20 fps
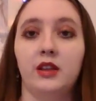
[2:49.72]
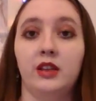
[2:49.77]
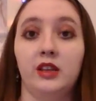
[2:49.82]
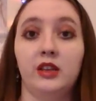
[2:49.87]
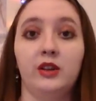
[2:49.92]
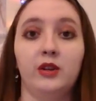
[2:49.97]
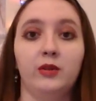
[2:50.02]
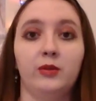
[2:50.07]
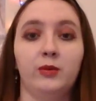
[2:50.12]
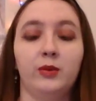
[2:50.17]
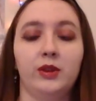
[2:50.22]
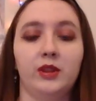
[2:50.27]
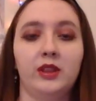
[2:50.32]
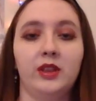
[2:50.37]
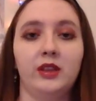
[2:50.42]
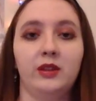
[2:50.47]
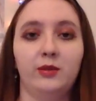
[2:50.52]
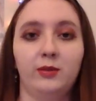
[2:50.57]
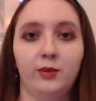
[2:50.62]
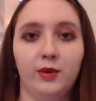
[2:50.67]
you know, with
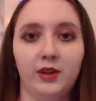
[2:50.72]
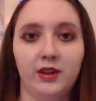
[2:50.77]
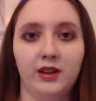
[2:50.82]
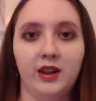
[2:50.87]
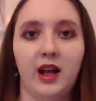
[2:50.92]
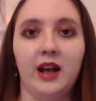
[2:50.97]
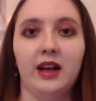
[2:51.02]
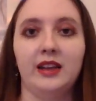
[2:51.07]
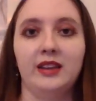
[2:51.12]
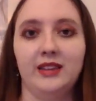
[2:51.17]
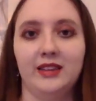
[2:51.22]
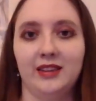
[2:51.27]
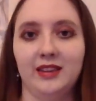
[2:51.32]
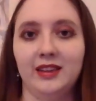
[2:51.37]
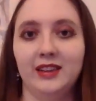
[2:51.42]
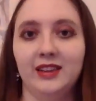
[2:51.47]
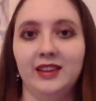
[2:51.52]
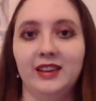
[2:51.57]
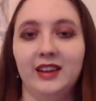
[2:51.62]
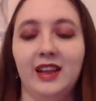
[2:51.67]
this one, I
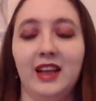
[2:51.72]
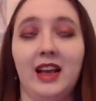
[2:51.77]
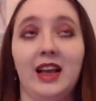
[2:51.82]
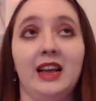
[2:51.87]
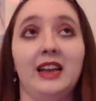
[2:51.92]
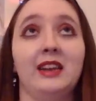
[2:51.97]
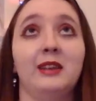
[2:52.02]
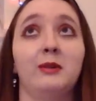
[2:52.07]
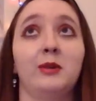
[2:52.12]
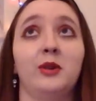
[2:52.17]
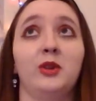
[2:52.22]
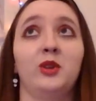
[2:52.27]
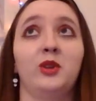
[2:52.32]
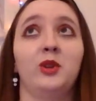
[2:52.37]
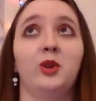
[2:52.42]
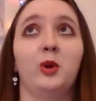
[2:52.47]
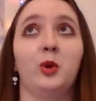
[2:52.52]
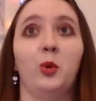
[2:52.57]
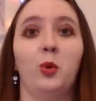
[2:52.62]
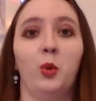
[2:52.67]
did, and it was
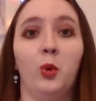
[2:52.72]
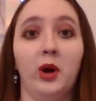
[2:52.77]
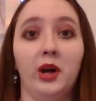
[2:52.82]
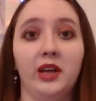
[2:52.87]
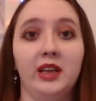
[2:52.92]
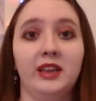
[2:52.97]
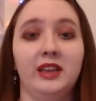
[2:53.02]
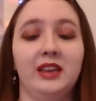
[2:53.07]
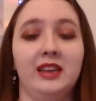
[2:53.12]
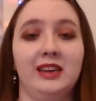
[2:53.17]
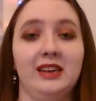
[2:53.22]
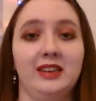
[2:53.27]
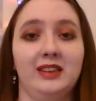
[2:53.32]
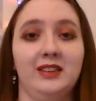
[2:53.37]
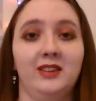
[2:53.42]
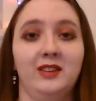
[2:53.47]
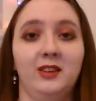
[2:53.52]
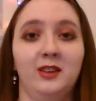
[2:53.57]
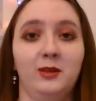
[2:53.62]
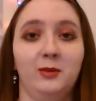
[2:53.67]
quite an
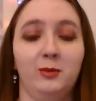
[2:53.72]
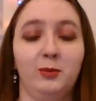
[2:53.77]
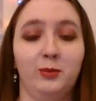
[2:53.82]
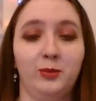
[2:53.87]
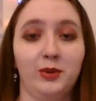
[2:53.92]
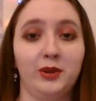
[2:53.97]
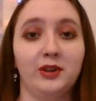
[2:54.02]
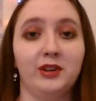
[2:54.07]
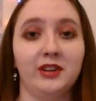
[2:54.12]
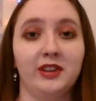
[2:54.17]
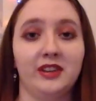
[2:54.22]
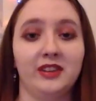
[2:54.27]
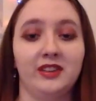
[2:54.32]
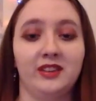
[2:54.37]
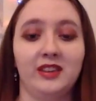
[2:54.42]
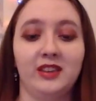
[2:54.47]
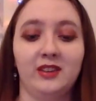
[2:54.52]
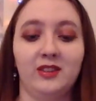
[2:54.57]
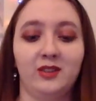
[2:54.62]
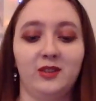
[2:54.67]
experience.
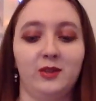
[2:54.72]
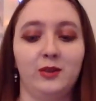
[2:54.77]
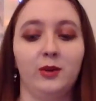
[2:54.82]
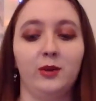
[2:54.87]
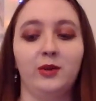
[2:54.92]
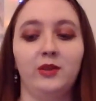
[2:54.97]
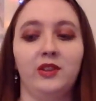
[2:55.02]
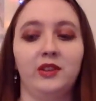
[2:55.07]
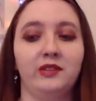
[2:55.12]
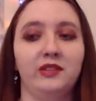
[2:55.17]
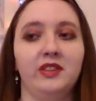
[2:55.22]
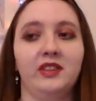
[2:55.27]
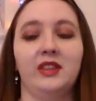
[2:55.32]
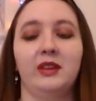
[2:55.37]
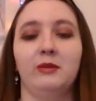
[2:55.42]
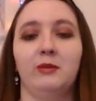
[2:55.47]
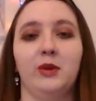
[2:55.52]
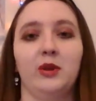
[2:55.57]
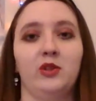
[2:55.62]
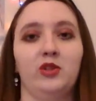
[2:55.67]
It's so different
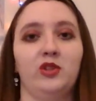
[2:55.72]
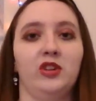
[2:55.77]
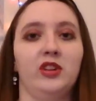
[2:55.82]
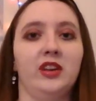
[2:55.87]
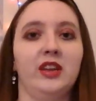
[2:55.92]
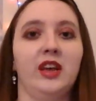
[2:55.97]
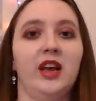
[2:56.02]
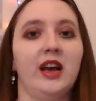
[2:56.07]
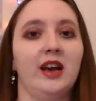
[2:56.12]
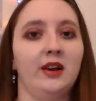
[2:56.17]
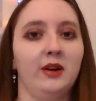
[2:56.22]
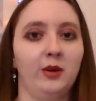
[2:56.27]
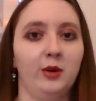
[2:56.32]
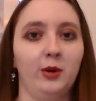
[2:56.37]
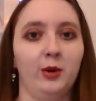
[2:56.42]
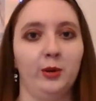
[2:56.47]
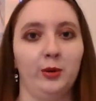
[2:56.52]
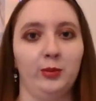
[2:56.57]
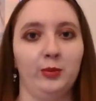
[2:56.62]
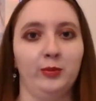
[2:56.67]
than watching it at
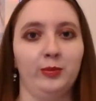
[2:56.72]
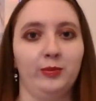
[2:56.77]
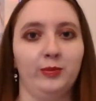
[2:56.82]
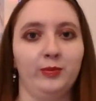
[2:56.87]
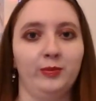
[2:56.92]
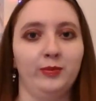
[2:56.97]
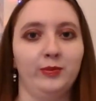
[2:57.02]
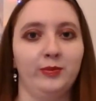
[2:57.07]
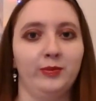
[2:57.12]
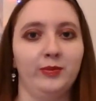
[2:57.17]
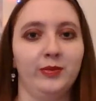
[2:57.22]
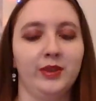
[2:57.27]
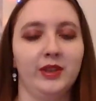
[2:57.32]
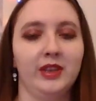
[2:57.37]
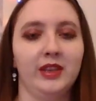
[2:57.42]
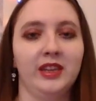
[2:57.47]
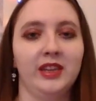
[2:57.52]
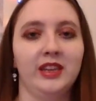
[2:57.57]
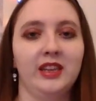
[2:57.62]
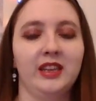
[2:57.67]
home.
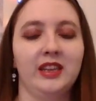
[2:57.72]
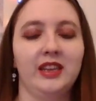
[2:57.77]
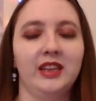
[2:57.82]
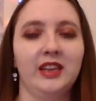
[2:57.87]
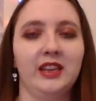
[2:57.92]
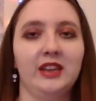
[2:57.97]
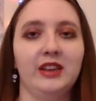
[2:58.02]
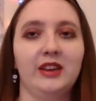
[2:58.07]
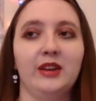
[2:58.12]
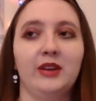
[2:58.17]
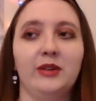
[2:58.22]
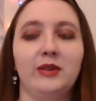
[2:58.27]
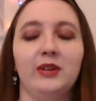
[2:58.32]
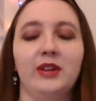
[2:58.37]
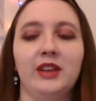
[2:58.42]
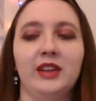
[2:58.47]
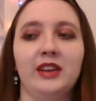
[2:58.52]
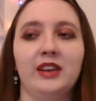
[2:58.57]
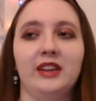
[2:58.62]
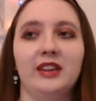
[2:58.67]
You know,
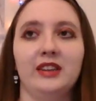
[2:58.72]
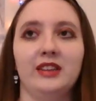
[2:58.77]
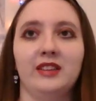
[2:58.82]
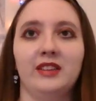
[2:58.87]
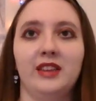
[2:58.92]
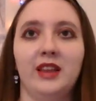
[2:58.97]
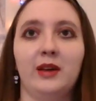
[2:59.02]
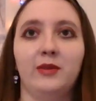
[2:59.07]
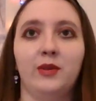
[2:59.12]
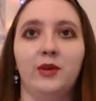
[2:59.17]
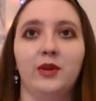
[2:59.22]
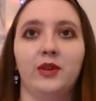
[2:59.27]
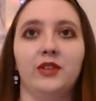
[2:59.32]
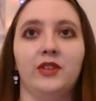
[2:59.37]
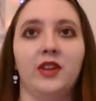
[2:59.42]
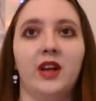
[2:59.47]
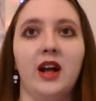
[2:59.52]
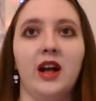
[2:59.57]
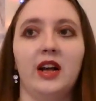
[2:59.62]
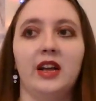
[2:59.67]
it is. Now, of course,
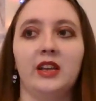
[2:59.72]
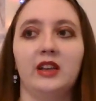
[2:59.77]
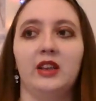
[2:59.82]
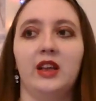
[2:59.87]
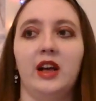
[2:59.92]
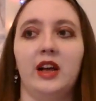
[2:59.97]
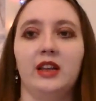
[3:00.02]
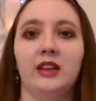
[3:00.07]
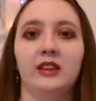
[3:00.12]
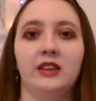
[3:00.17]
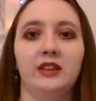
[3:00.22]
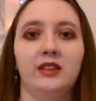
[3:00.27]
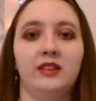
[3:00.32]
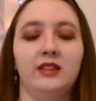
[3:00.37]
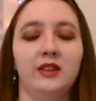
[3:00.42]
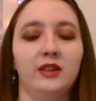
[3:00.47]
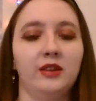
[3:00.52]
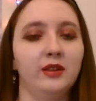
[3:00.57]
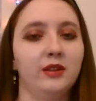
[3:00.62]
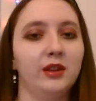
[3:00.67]
I, I
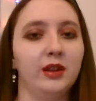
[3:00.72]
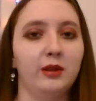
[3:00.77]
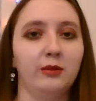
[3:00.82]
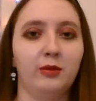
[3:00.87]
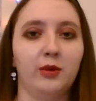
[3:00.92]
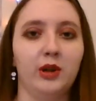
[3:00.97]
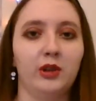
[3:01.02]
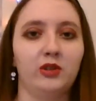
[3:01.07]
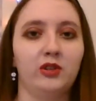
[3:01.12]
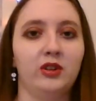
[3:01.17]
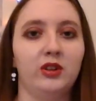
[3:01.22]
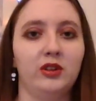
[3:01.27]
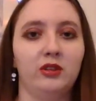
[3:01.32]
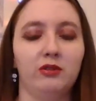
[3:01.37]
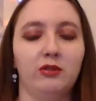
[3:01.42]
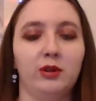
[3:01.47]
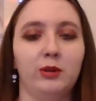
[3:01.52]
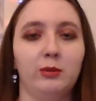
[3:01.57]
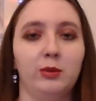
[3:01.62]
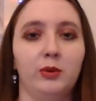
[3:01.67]
still love watching the
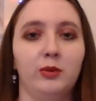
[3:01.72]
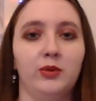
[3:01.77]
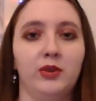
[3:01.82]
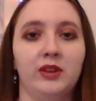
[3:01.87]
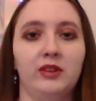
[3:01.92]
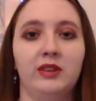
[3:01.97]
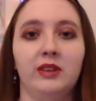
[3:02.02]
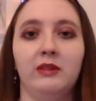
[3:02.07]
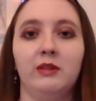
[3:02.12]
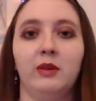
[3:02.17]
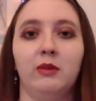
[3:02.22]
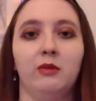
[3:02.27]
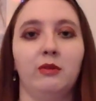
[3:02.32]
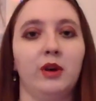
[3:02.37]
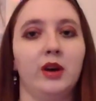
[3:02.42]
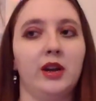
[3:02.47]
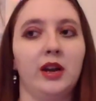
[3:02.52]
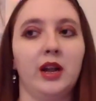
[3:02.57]
Scream movies, even right